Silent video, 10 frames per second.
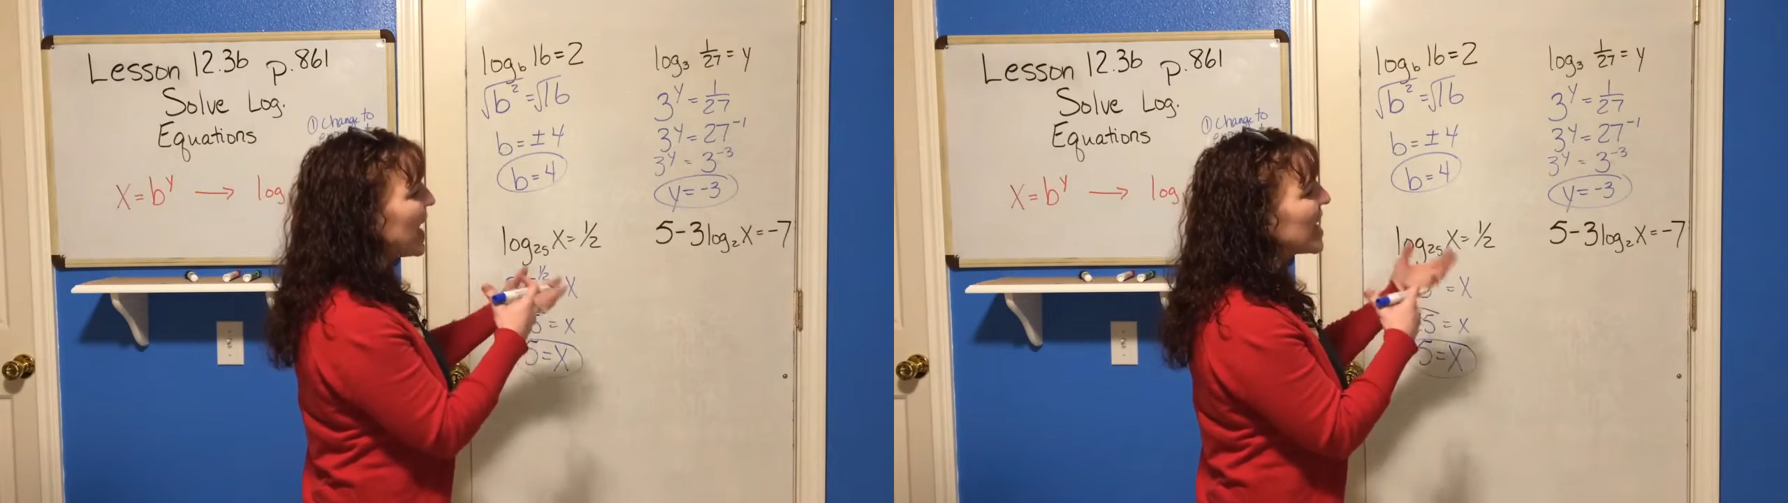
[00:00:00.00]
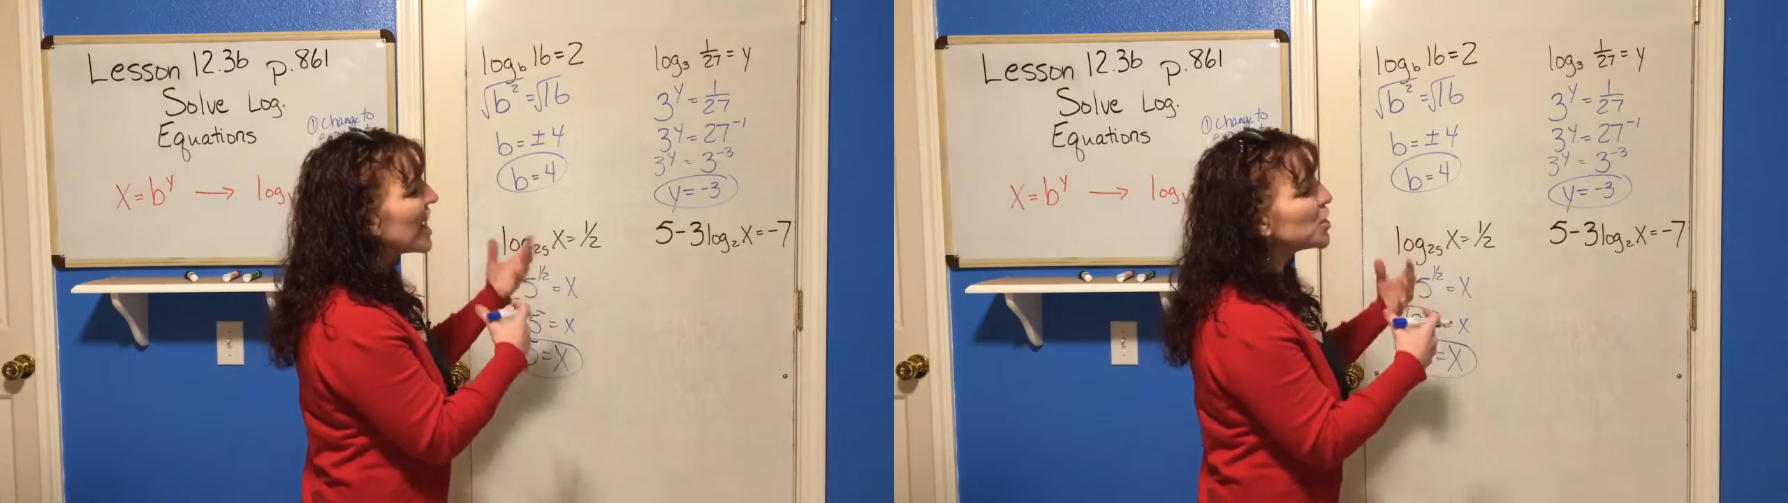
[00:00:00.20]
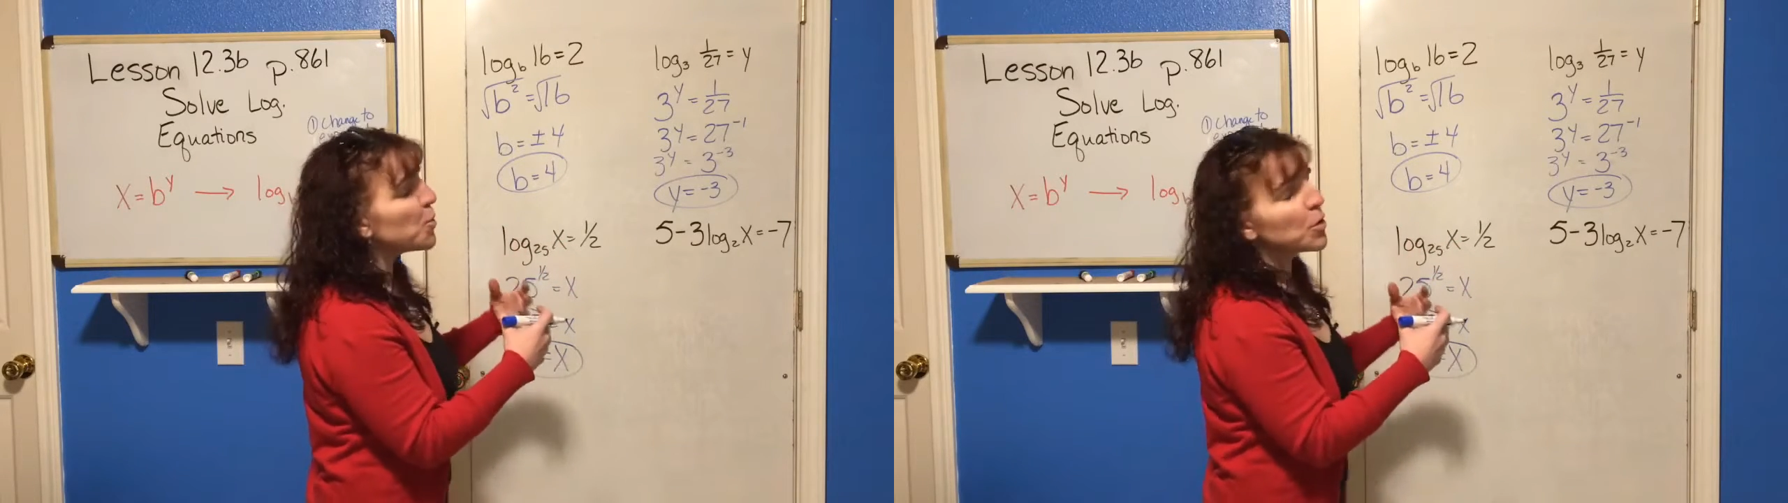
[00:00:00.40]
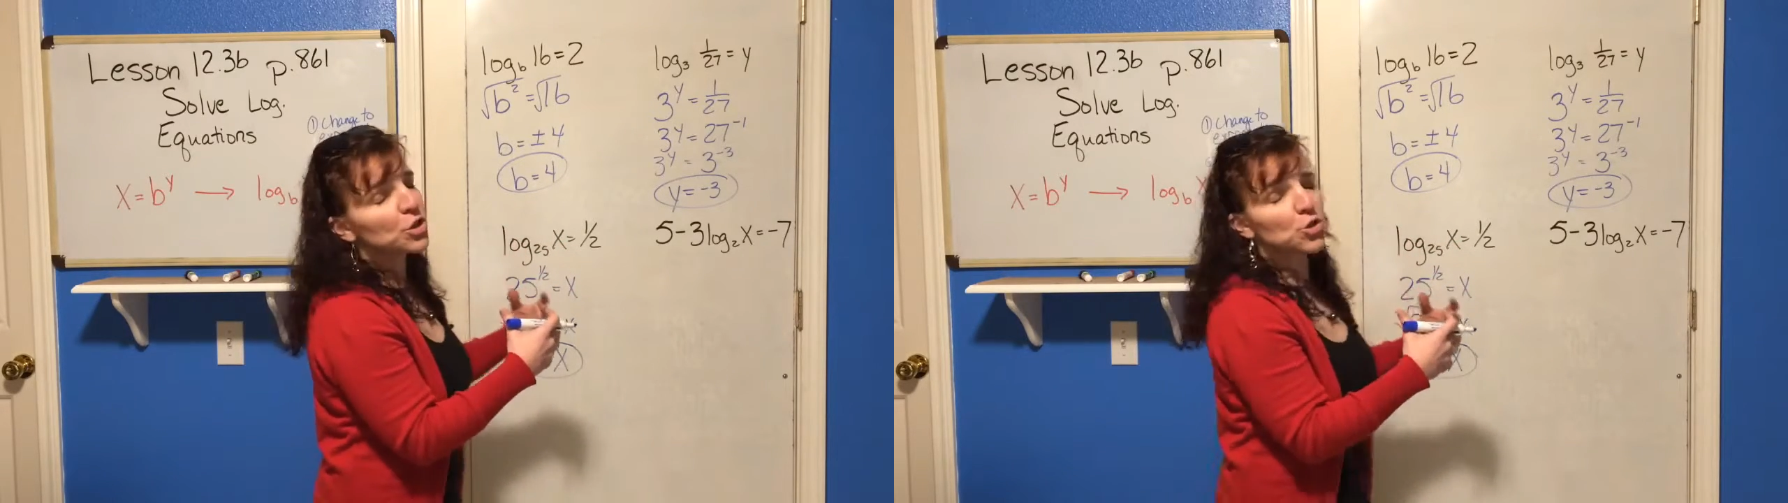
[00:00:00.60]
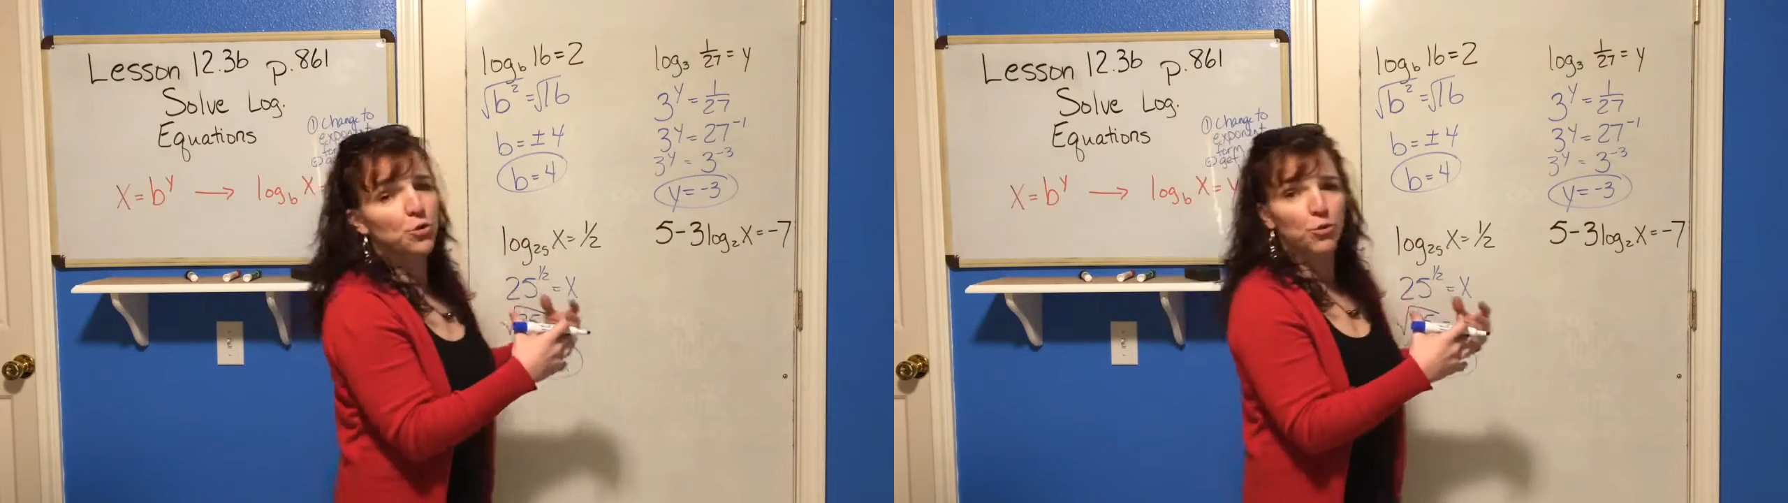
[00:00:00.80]
an
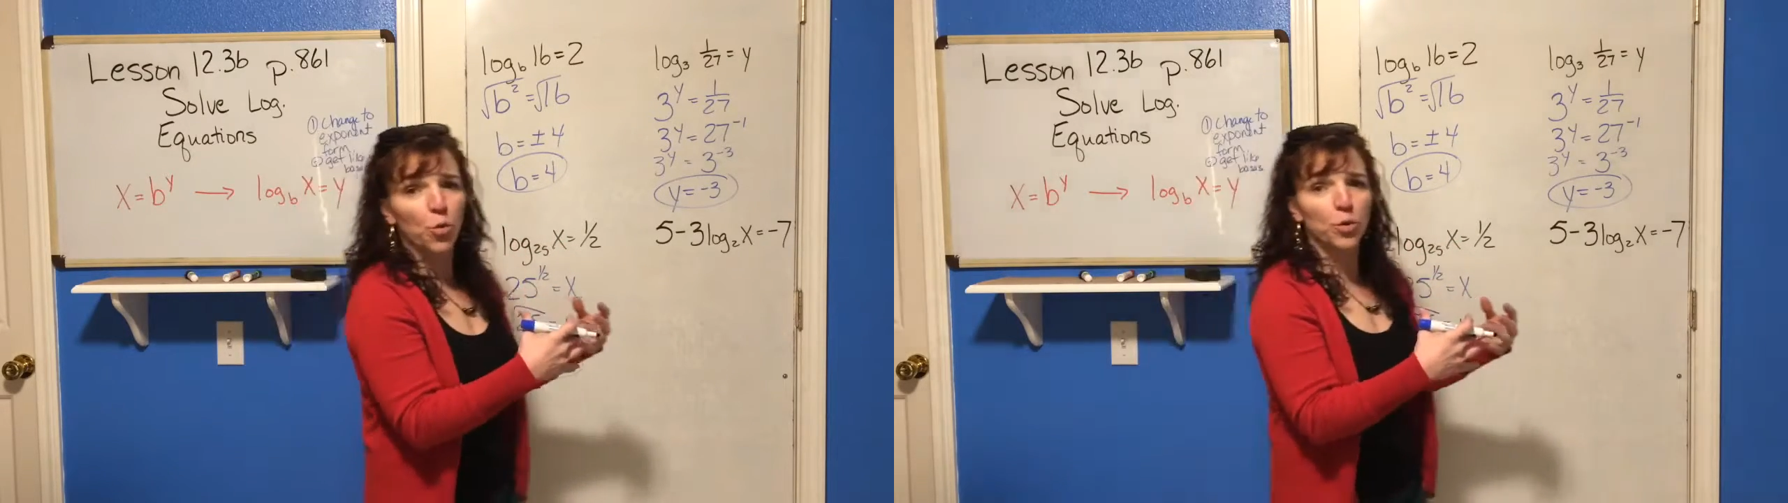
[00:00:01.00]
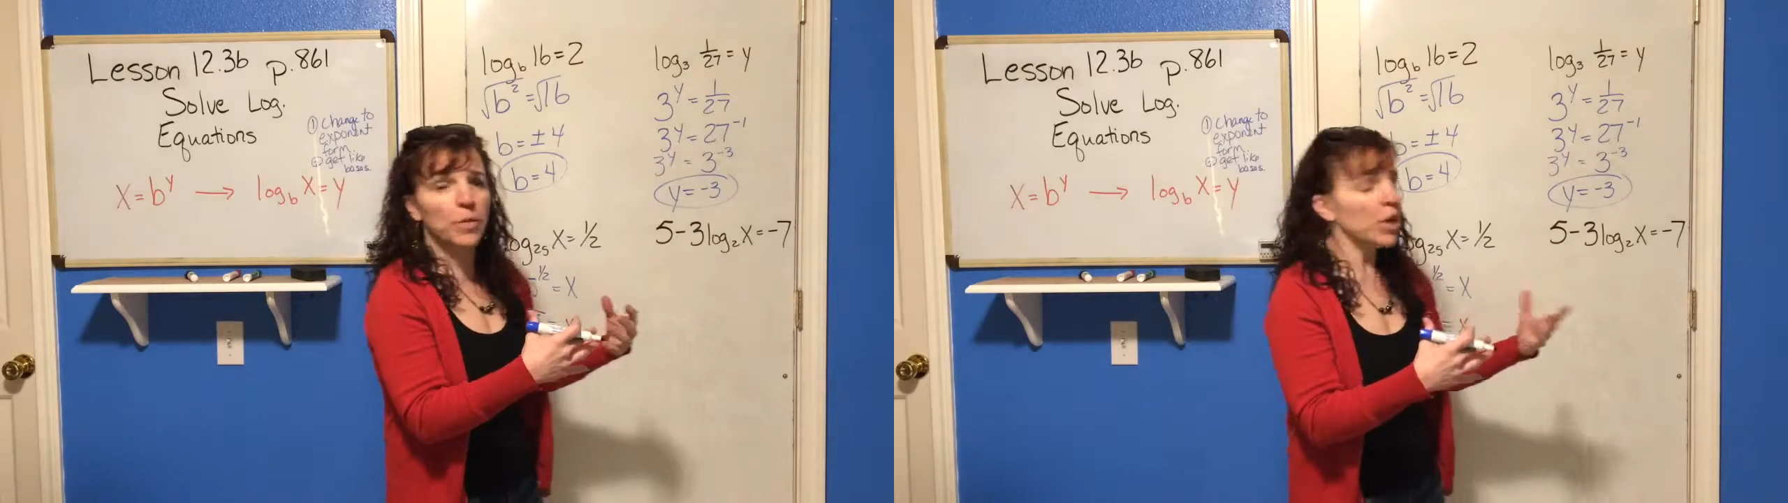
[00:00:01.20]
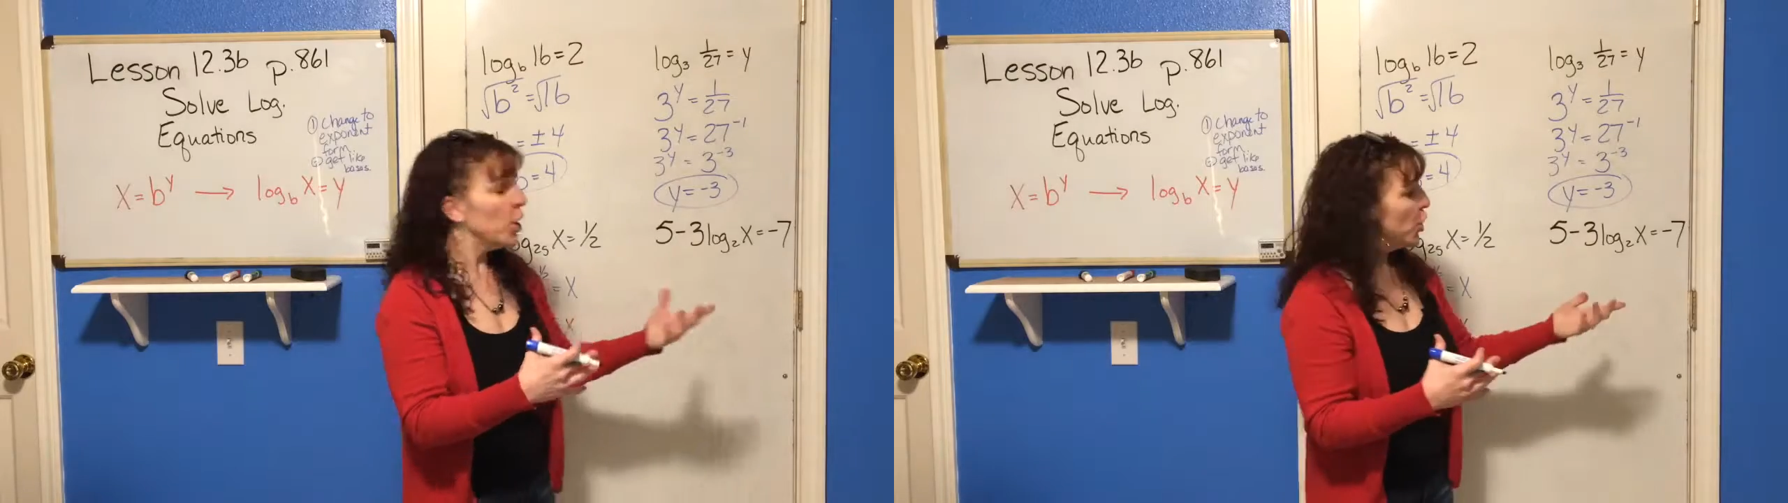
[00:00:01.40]
exponential form,